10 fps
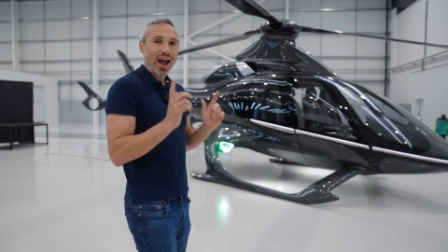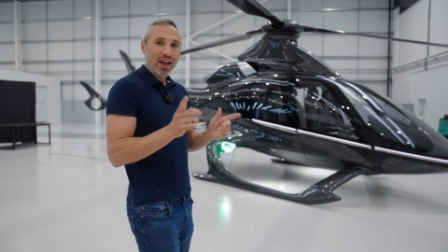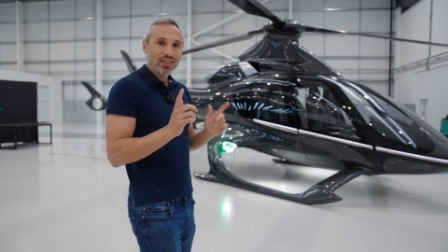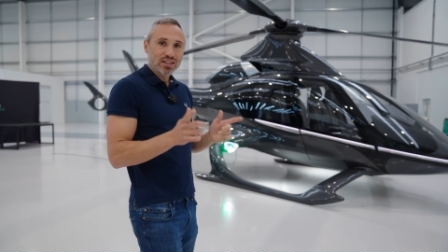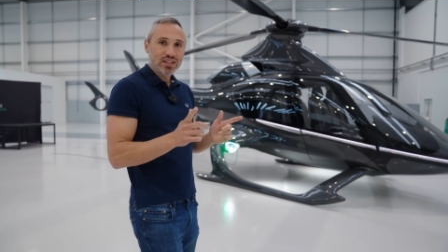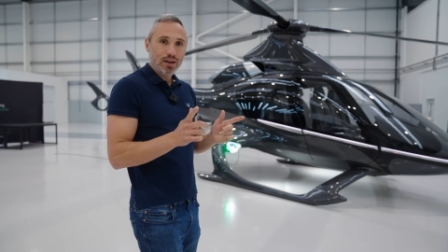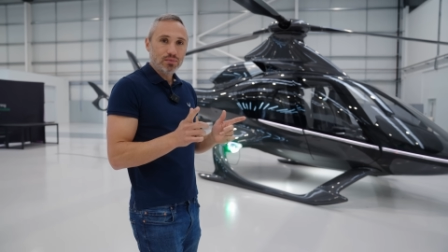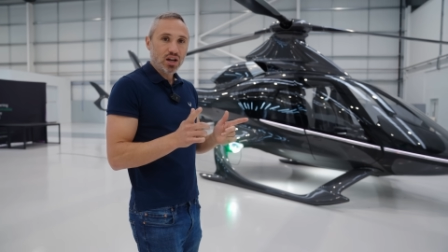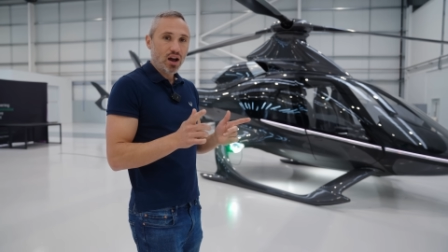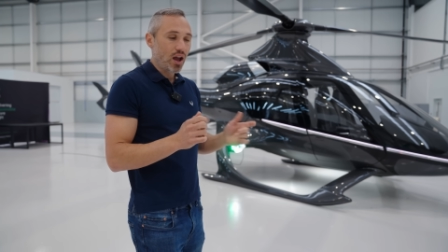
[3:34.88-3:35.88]
at the
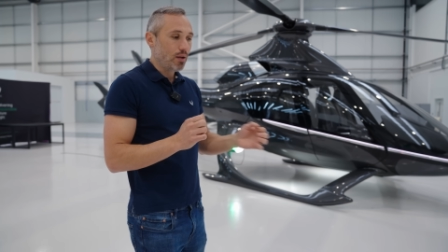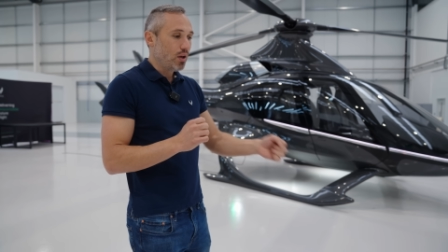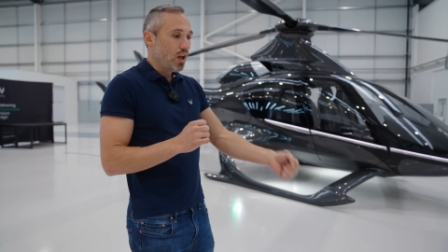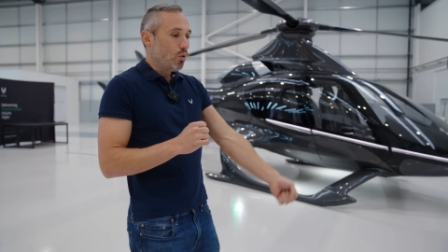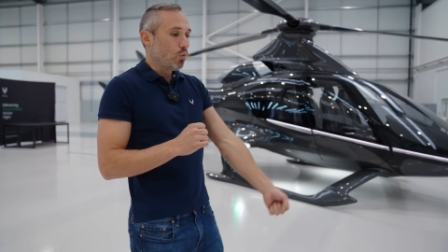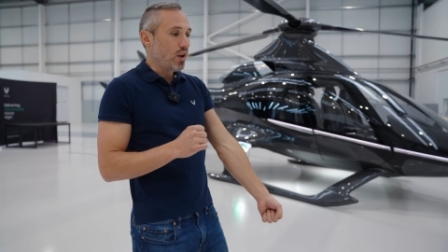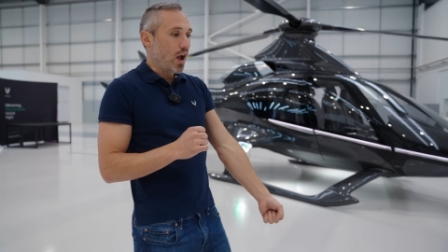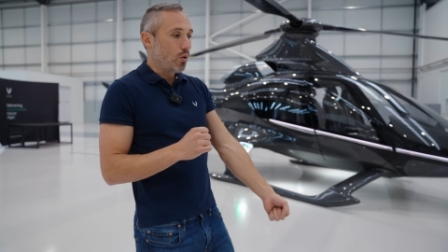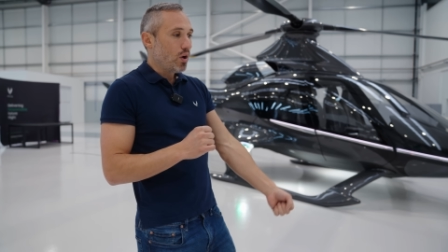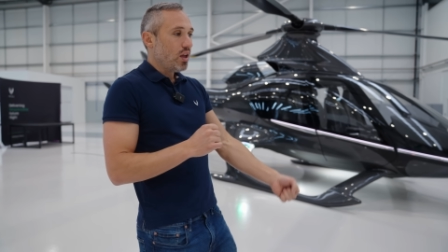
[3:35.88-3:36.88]
same time, we're
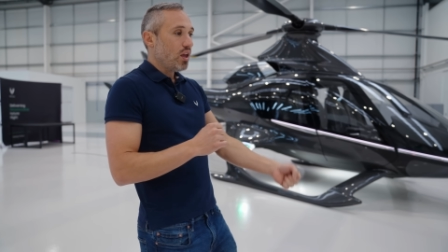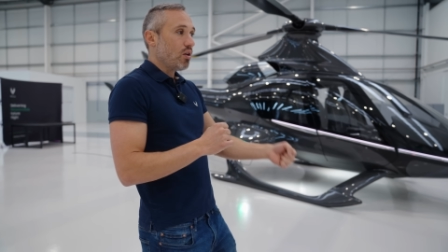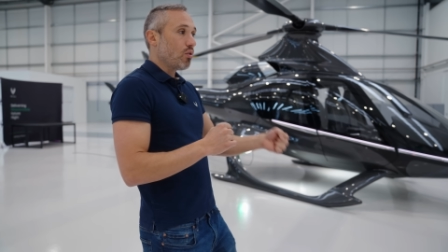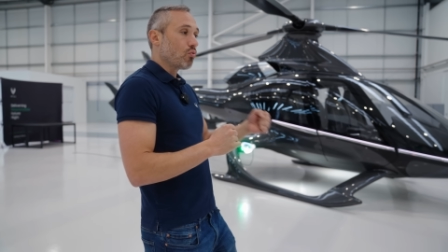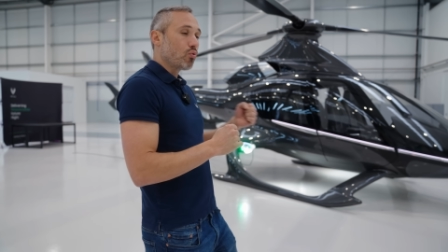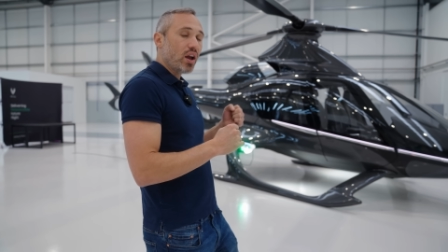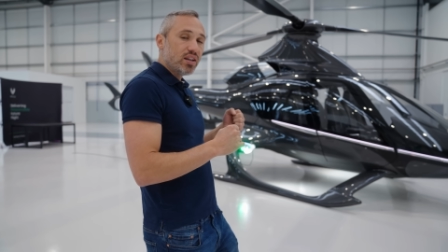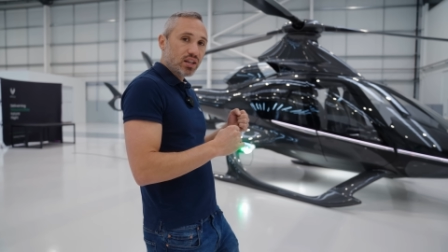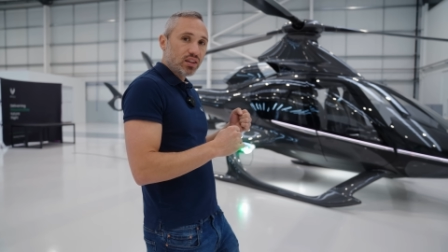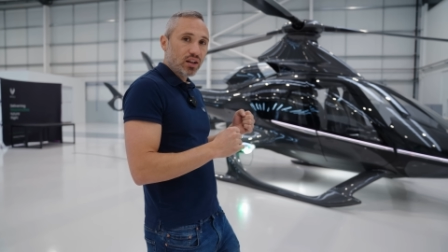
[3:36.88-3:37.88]
now
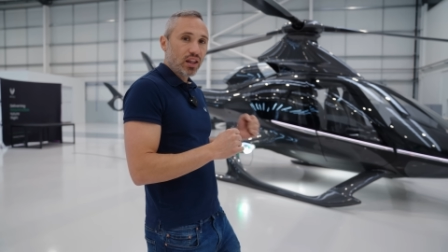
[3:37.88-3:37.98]
raising the